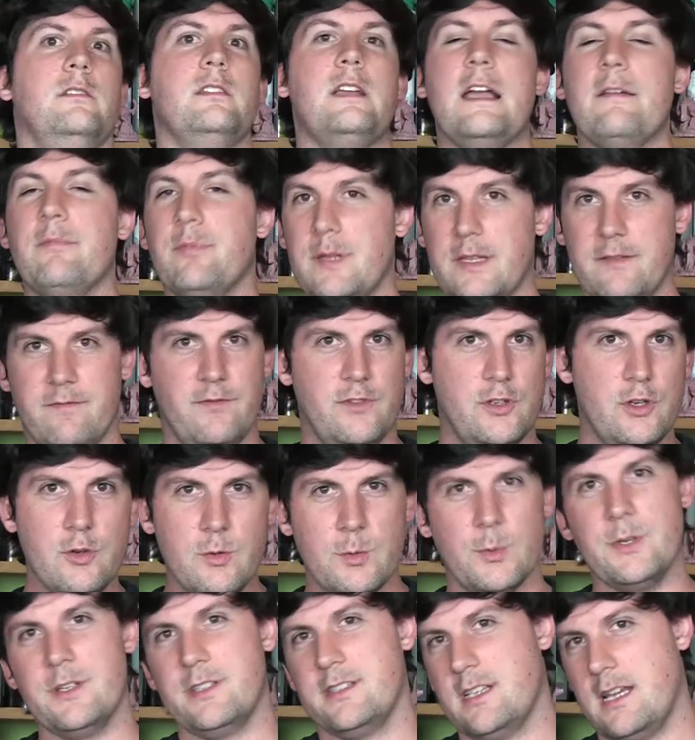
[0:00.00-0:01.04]
I played
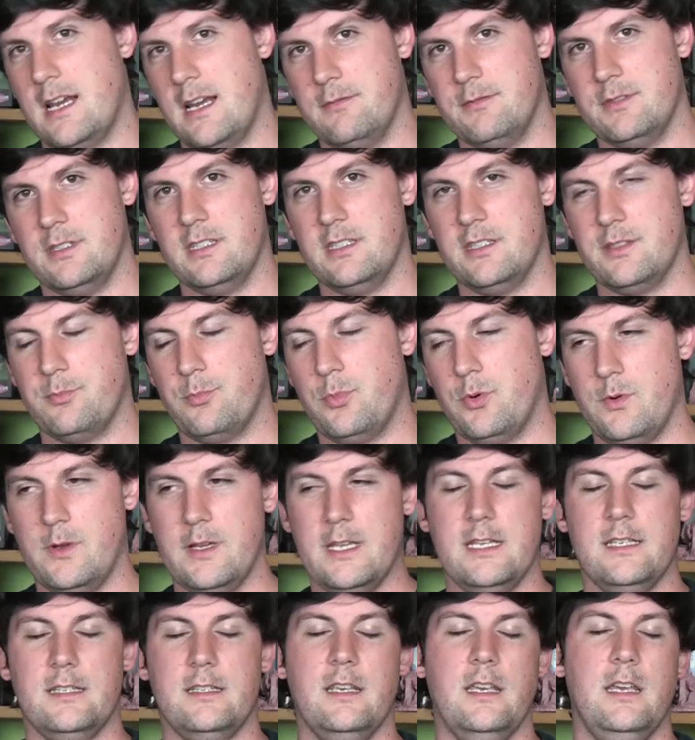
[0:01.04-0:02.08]
numerous times at this
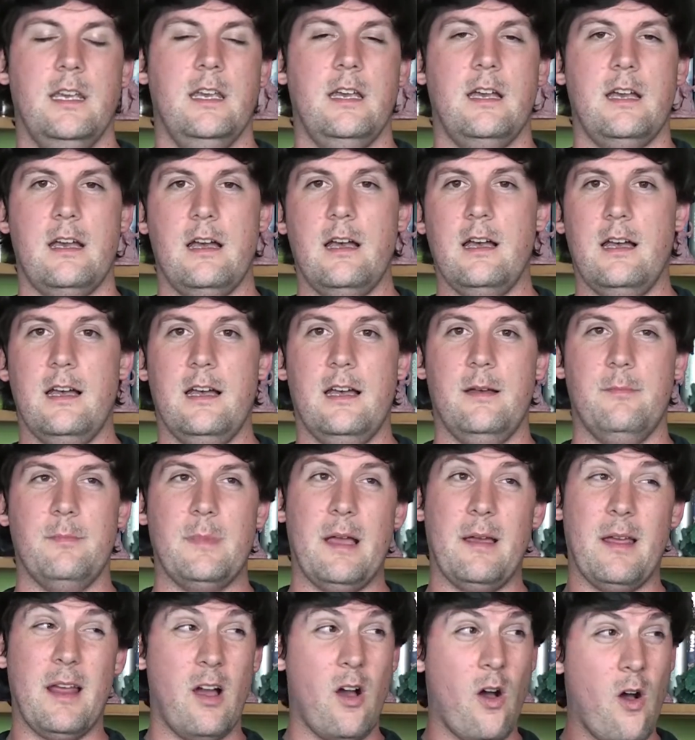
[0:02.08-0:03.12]
point.
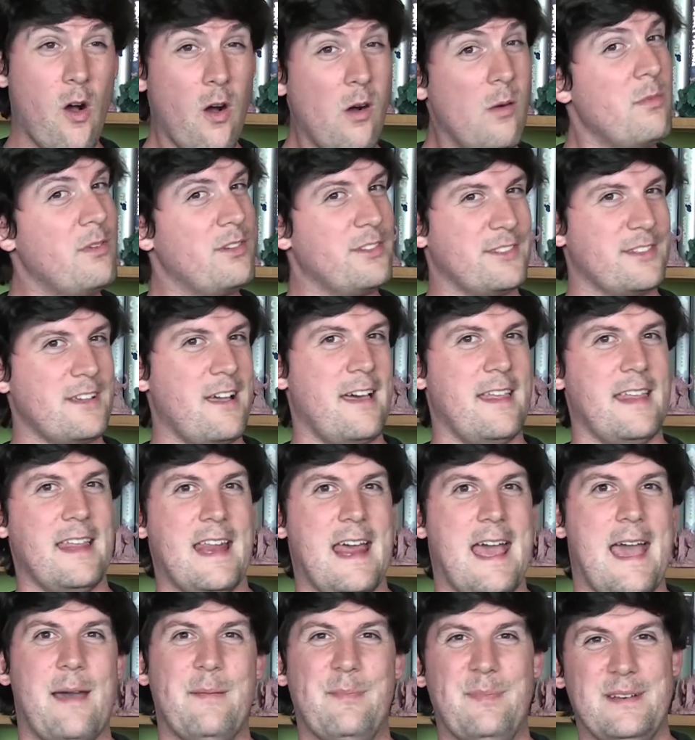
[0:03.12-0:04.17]
I almost saw
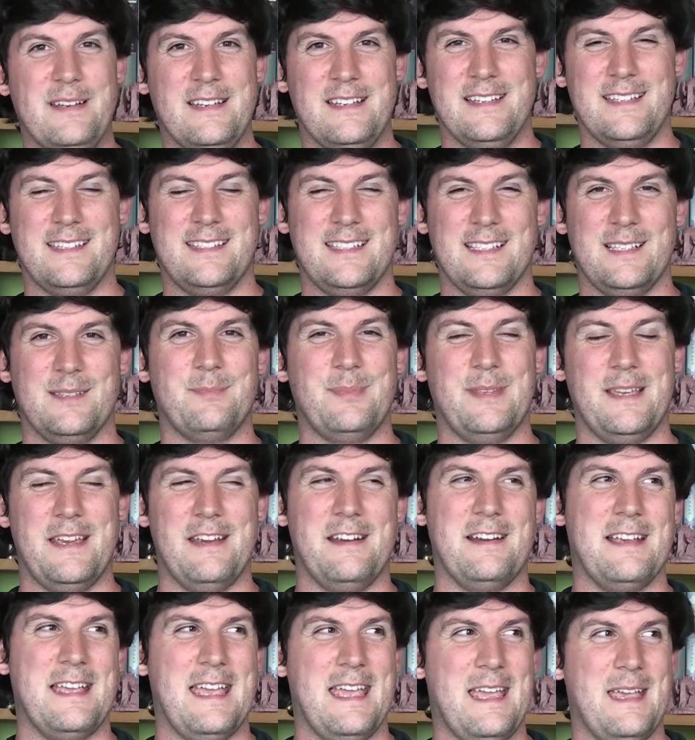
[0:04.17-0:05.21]
that happen in a
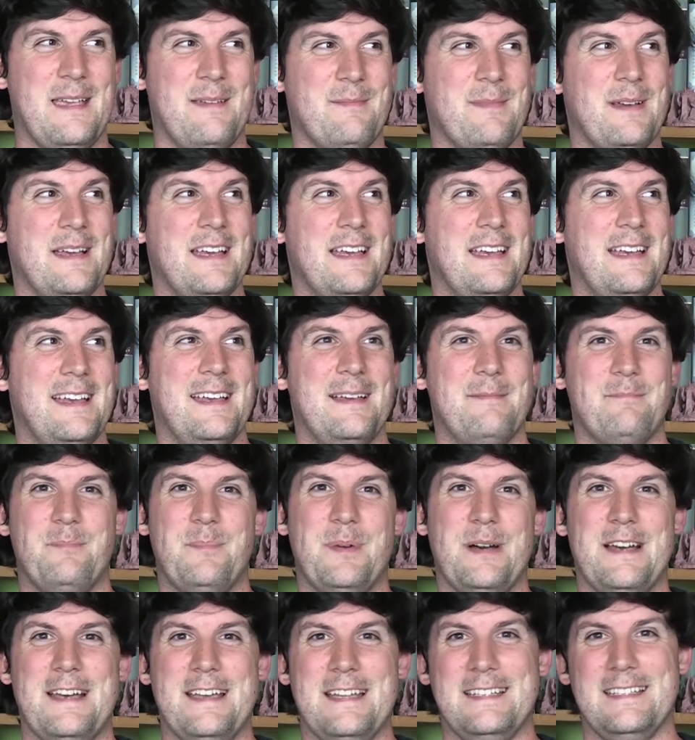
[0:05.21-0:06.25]
6-player game,
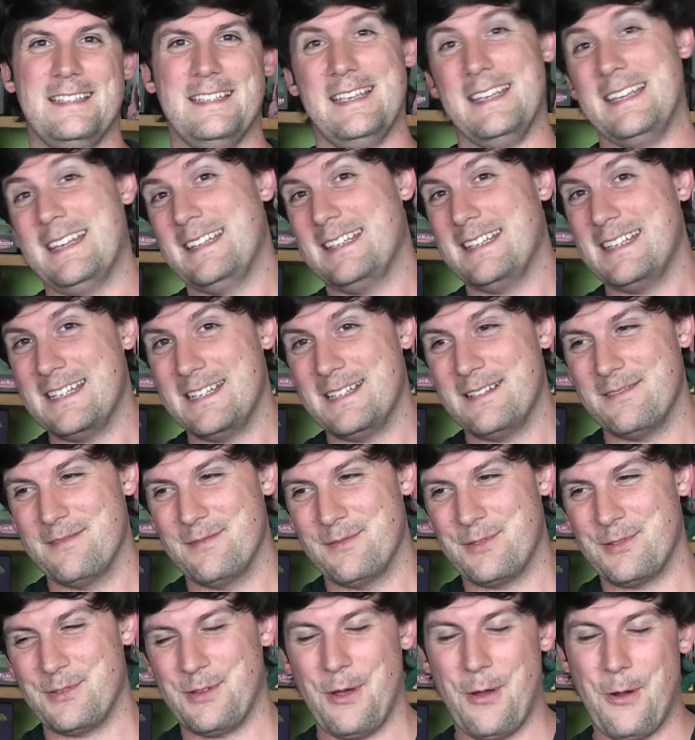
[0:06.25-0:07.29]
but it
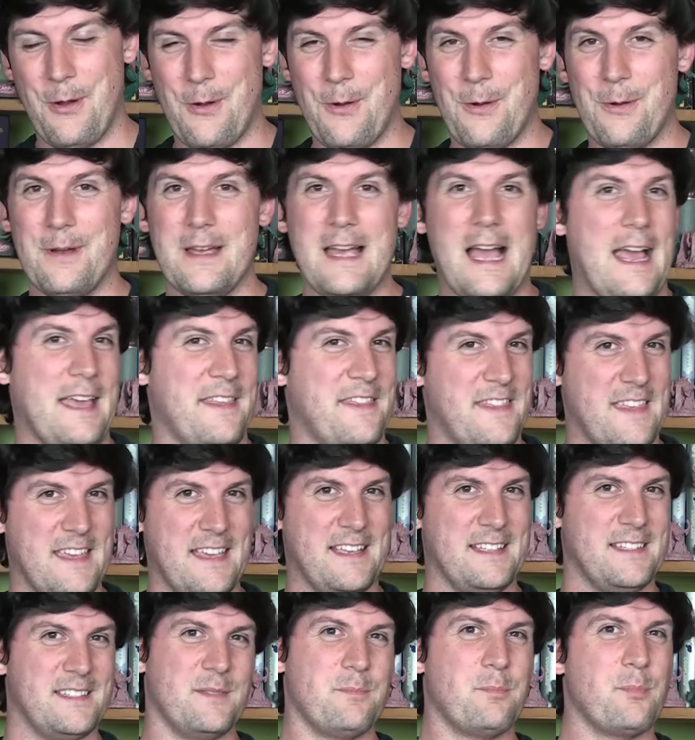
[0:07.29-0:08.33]
didn't, so I
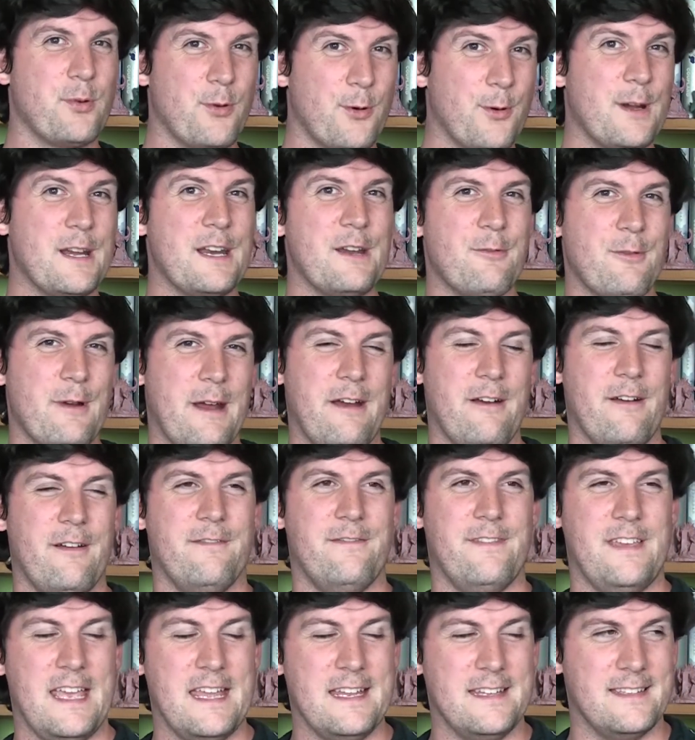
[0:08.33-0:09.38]
think it's a pretty rare
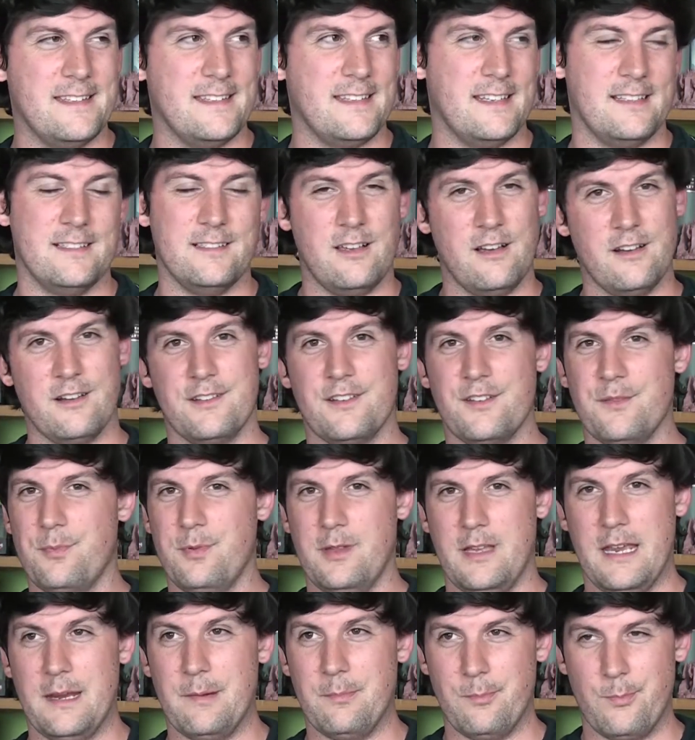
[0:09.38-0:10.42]
event as long as you're
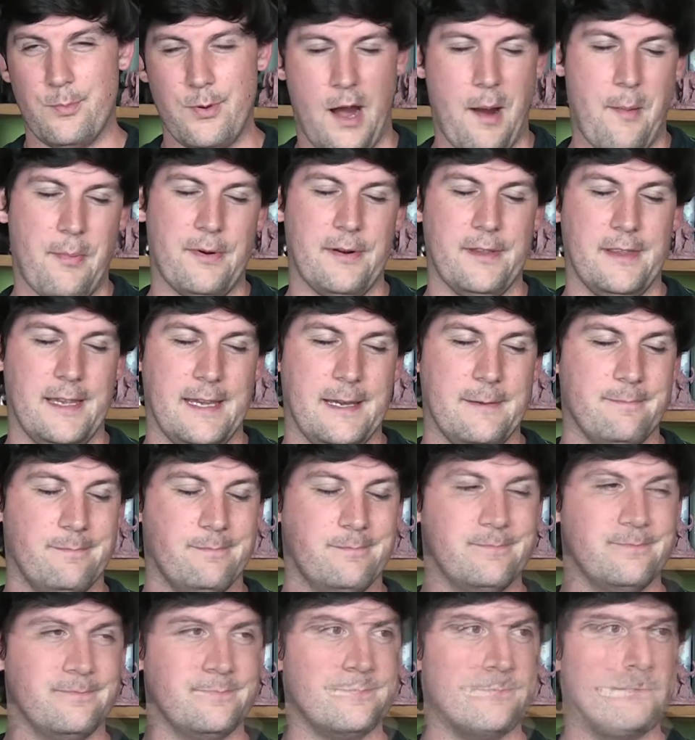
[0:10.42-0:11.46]
playing properly.
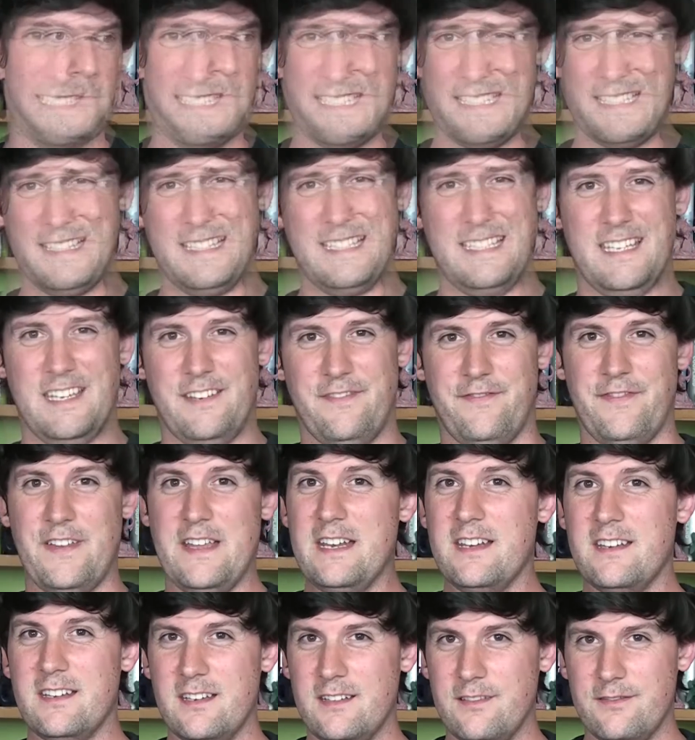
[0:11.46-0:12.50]
Is this the
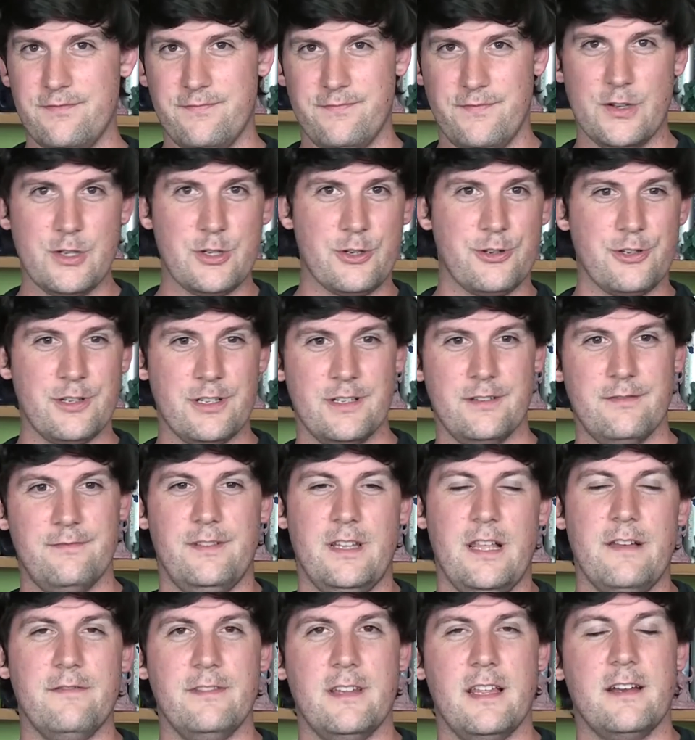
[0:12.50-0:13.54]
definitive version of
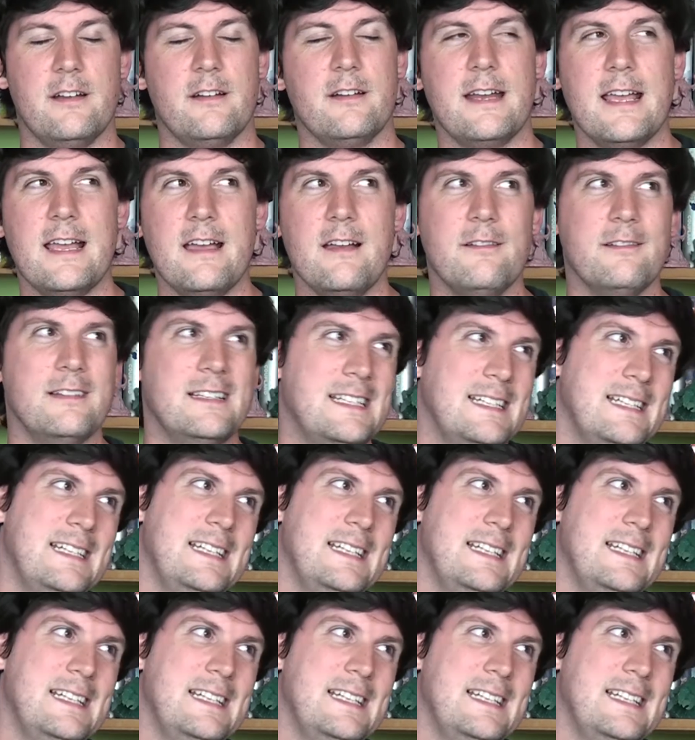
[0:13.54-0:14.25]
Love Letter now?